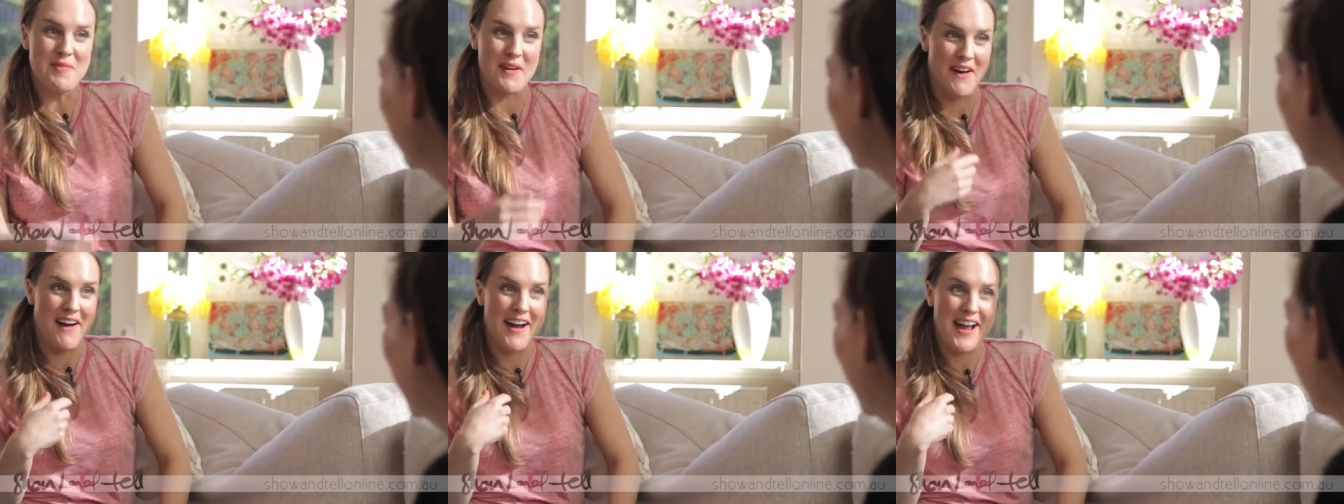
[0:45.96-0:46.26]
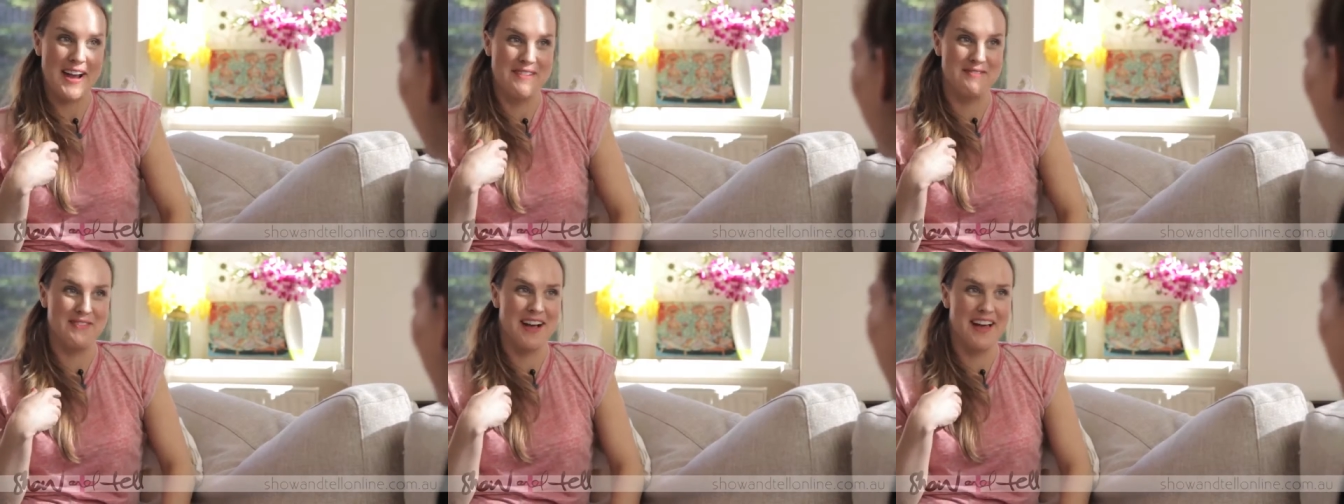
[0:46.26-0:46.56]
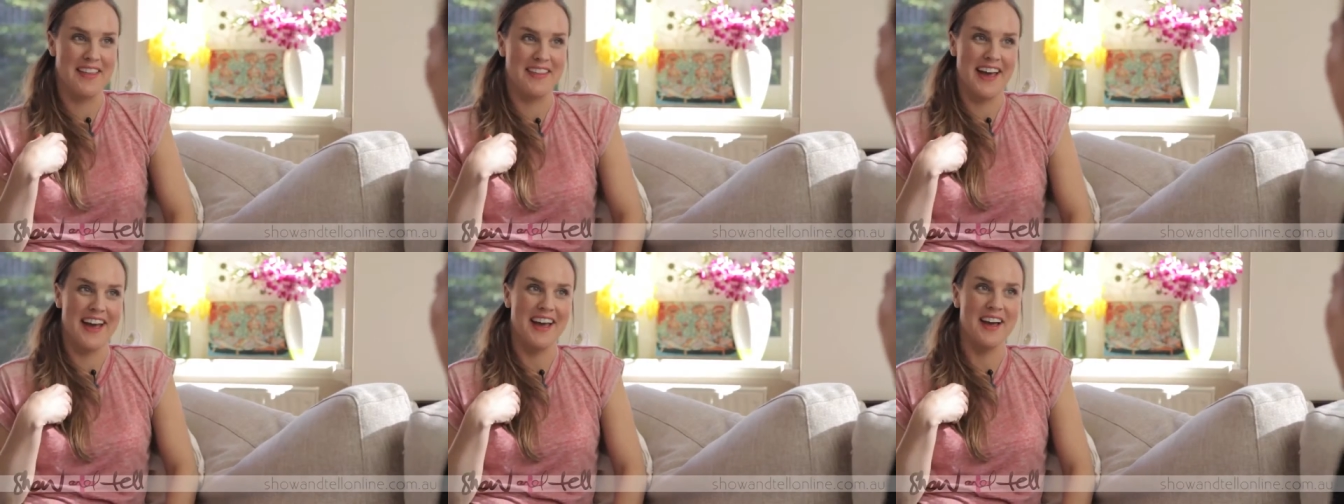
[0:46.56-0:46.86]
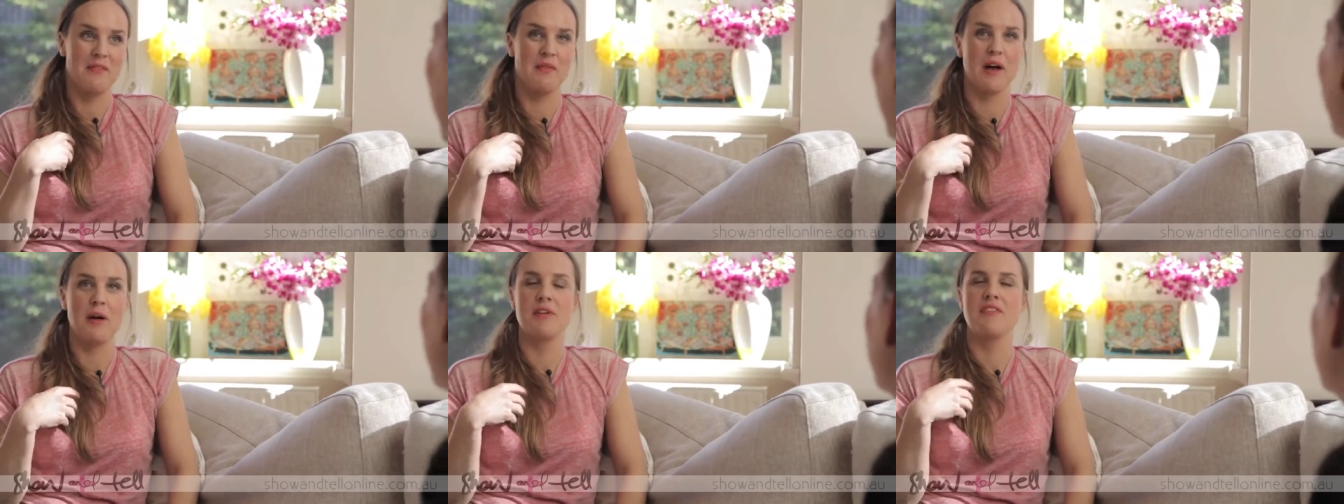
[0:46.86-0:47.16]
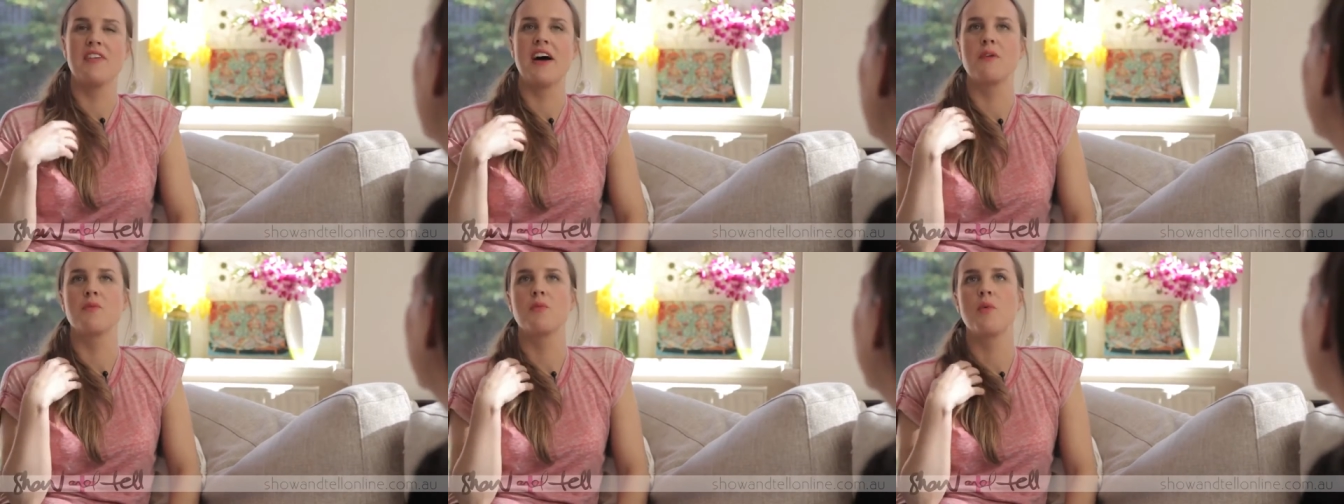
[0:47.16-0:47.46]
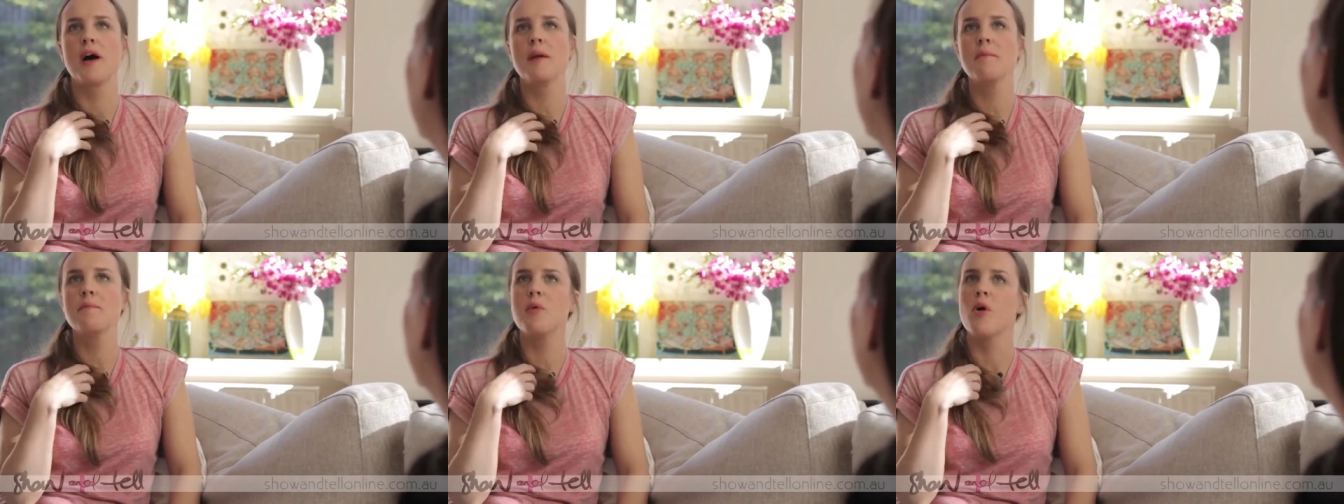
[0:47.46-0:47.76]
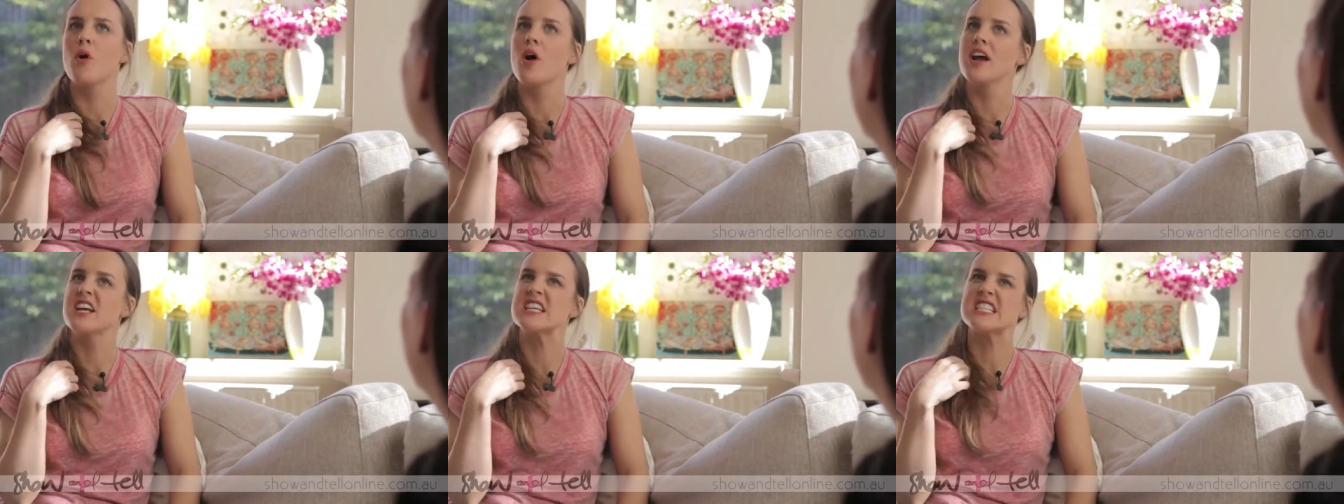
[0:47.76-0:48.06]
but I am like that. I'm like, we've had one
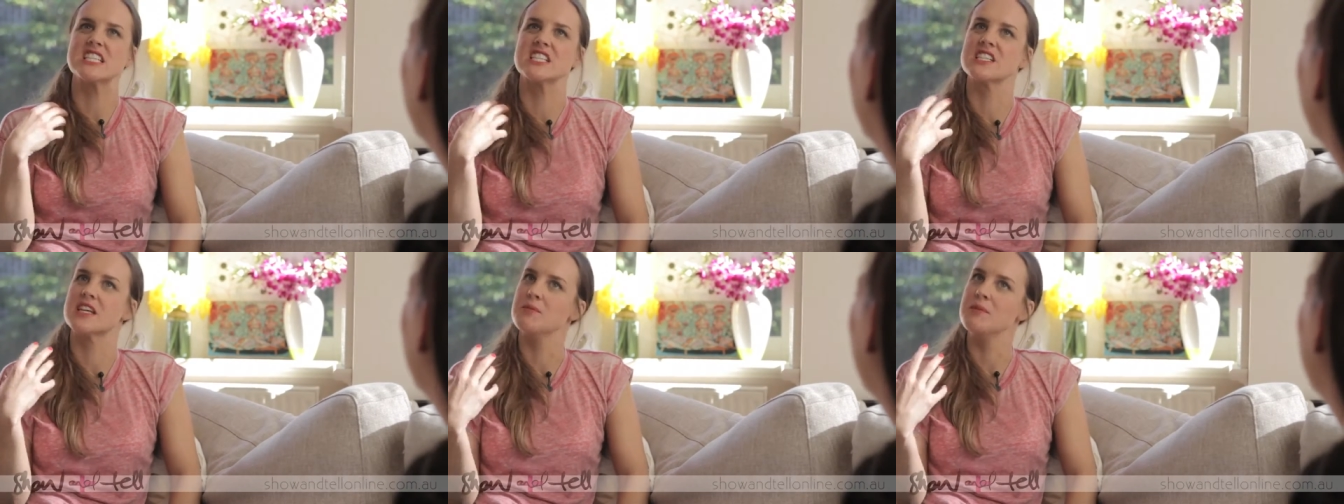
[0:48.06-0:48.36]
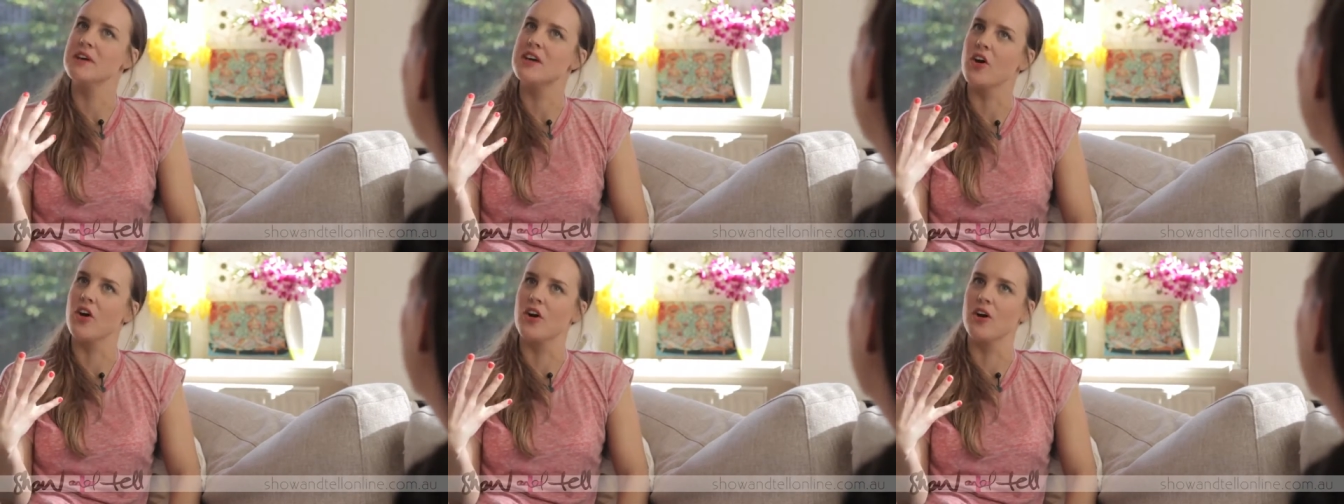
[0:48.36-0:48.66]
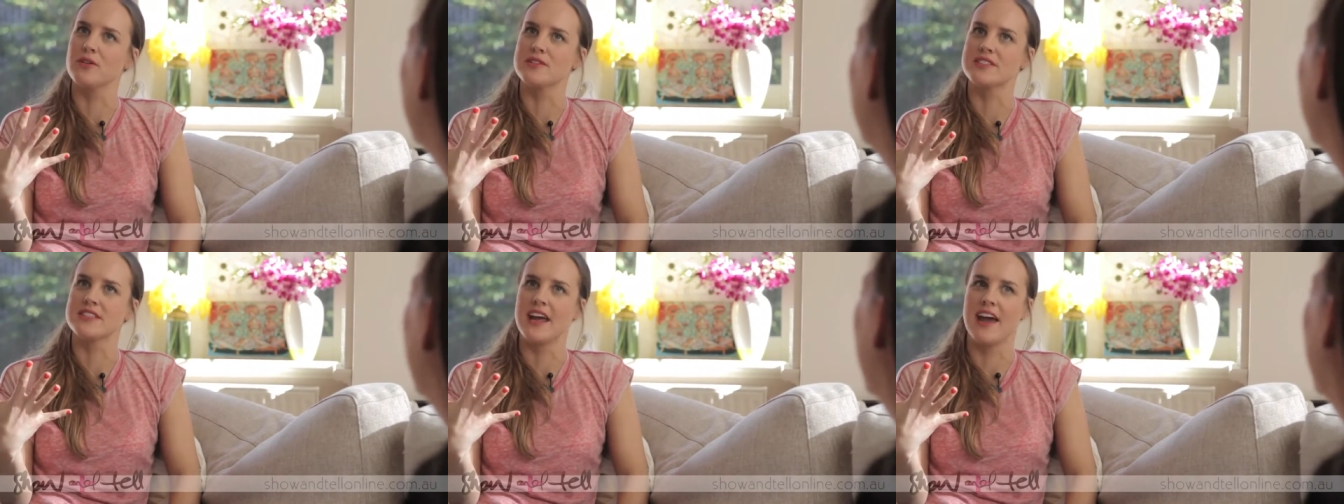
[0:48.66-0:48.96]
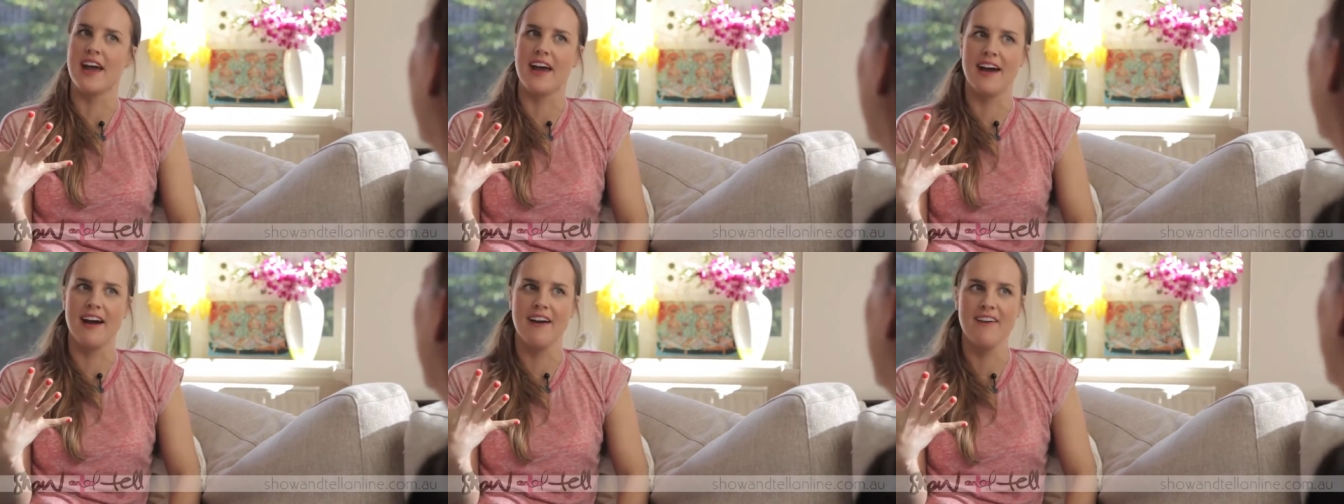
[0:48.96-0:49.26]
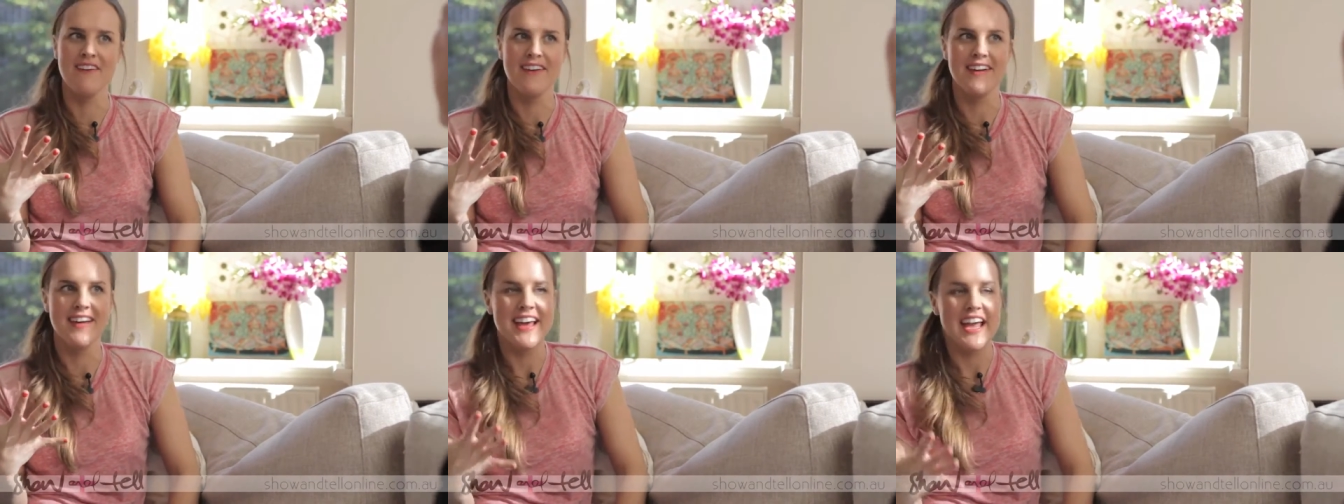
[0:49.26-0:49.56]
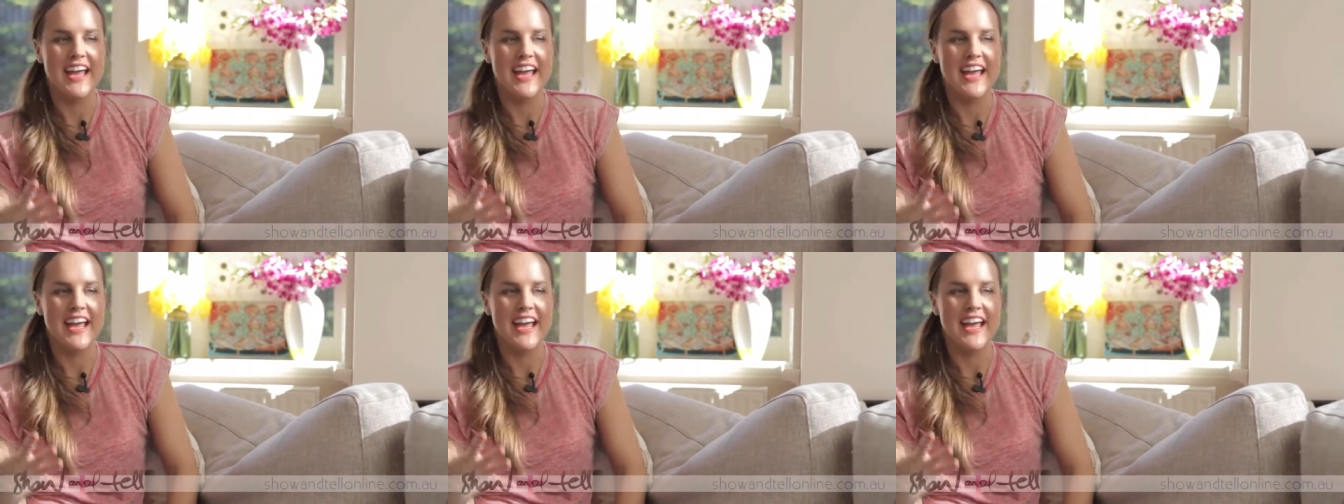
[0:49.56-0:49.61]
boy, just give me girls now.